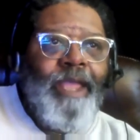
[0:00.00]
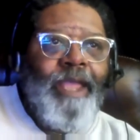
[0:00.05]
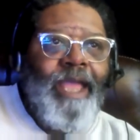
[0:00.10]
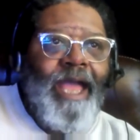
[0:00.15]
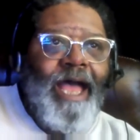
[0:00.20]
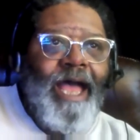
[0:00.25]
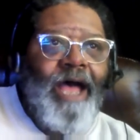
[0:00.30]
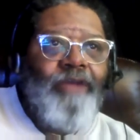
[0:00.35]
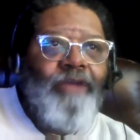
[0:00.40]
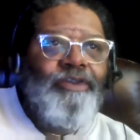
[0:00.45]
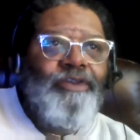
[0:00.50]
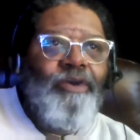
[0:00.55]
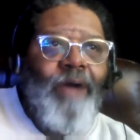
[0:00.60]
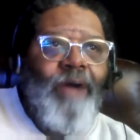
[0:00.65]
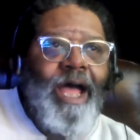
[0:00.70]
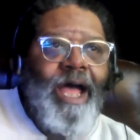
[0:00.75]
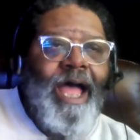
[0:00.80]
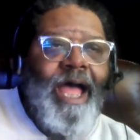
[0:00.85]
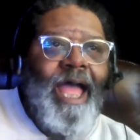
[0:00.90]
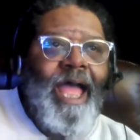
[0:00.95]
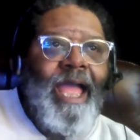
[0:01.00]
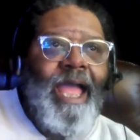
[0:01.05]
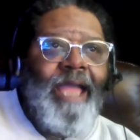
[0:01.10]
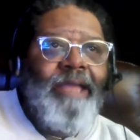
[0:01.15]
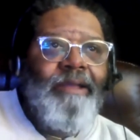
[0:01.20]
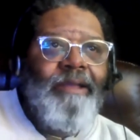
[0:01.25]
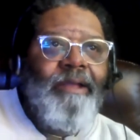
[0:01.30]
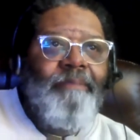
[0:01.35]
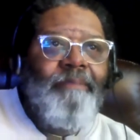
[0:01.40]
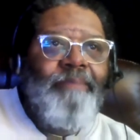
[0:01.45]
how do
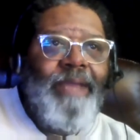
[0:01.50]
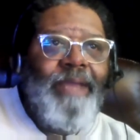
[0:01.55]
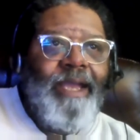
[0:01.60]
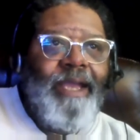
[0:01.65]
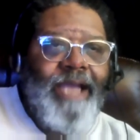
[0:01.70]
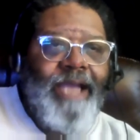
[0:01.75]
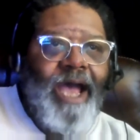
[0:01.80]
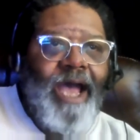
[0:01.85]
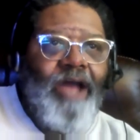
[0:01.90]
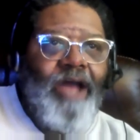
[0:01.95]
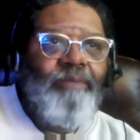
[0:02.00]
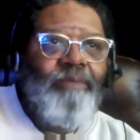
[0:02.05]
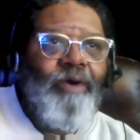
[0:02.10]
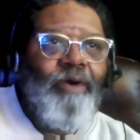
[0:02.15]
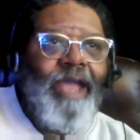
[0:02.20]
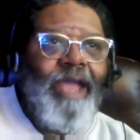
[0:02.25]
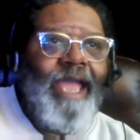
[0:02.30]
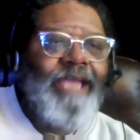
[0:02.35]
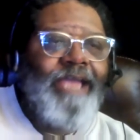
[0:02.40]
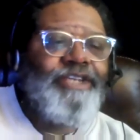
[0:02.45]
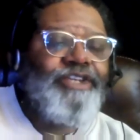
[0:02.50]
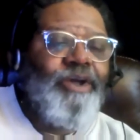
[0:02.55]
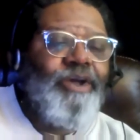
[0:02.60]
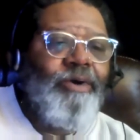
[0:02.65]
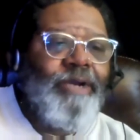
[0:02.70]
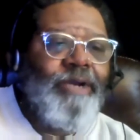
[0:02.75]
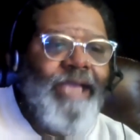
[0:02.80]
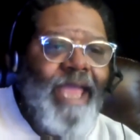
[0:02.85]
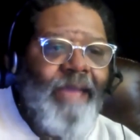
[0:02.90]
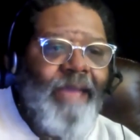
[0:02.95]
I be accountable and show
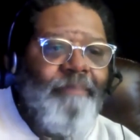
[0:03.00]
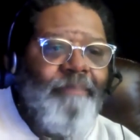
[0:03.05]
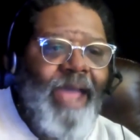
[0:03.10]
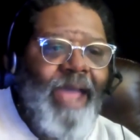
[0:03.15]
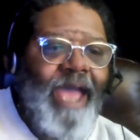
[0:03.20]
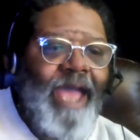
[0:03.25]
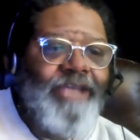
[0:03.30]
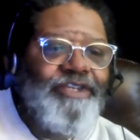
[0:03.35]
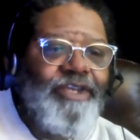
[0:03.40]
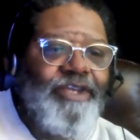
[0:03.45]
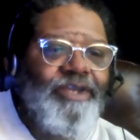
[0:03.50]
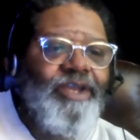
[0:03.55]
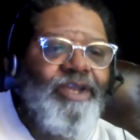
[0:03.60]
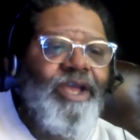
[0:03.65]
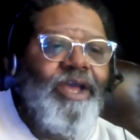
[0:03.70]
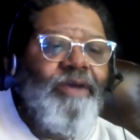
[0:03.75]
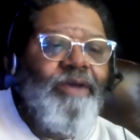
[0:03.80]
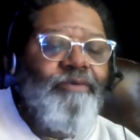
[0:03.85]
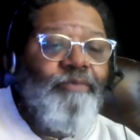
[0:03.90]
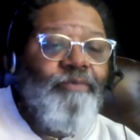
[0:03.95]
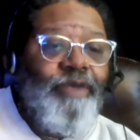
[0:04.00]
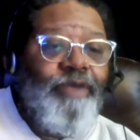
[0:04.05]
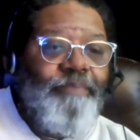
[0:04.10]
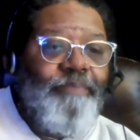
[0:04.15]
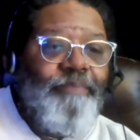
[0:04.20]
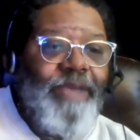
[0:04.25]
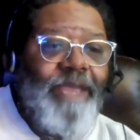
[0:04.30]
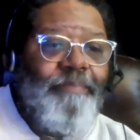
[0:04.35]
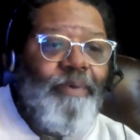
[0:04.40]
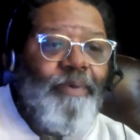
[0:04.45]
compassion with
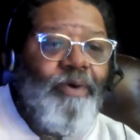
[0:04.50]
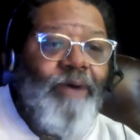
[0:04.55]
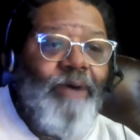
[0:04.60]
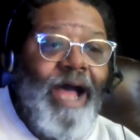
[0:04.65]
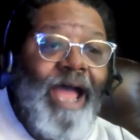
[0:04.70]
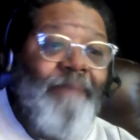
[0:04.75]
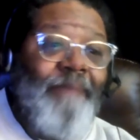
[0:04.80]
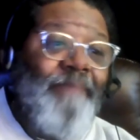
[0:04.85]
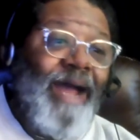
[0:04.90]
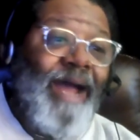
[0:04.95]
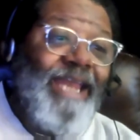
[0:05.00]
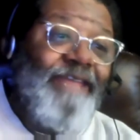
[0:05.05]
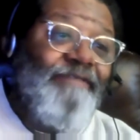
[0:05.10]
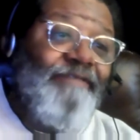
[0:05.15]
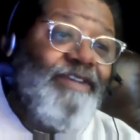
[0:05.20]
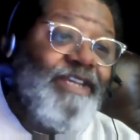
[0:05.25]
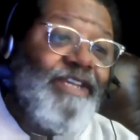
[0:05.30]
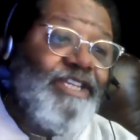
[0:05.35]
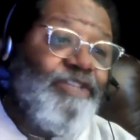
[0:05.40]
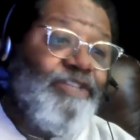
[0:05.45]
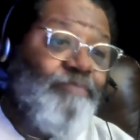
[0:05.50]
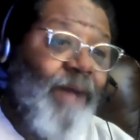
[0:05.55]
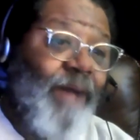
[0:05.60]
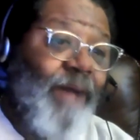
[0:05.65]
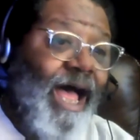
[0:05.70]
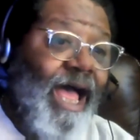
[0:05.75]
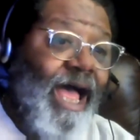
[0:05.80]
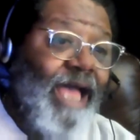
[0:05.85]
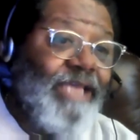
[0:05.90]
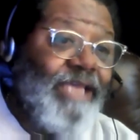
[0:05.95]
people I might even
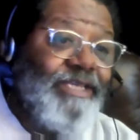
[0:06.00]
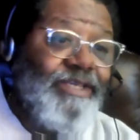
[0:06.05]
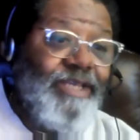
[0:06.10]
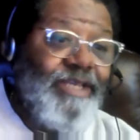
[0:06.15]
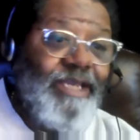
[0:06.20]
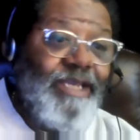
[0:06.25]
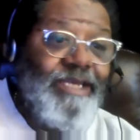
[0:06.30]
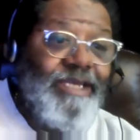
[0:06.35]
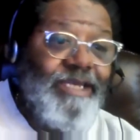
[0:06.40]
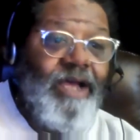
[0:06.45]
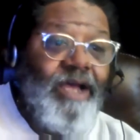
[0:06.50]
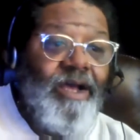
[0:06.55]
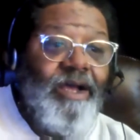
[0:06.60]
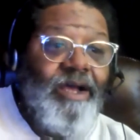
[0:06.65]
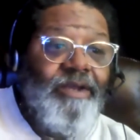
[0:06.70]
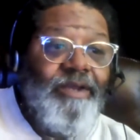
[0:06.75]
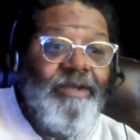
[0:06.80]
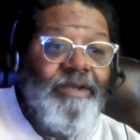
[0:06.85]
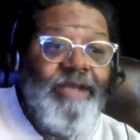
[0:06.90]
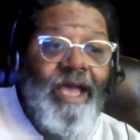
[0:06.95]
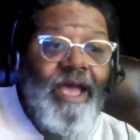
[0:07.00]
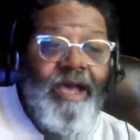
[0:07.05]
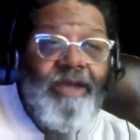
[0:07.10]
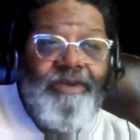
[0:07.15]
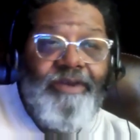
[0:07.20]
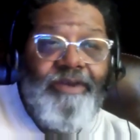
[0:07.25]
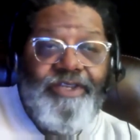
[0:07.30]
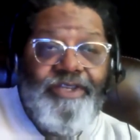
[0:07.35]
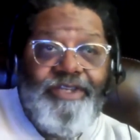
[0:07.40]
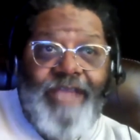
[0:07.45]
despise, not, un- not
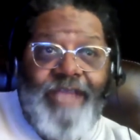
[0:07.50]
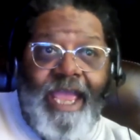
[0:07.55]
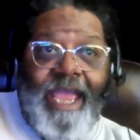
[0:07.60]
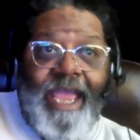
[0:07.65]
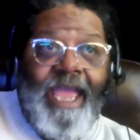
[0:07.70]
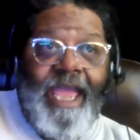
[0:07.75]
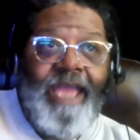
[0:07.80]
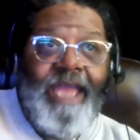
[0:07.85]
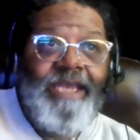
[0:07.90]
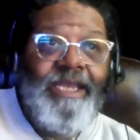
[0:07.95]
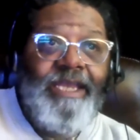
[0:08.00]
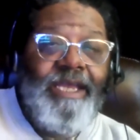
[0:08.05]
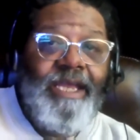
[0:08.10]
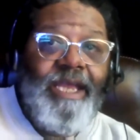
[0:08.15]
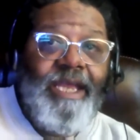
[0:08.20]
understand,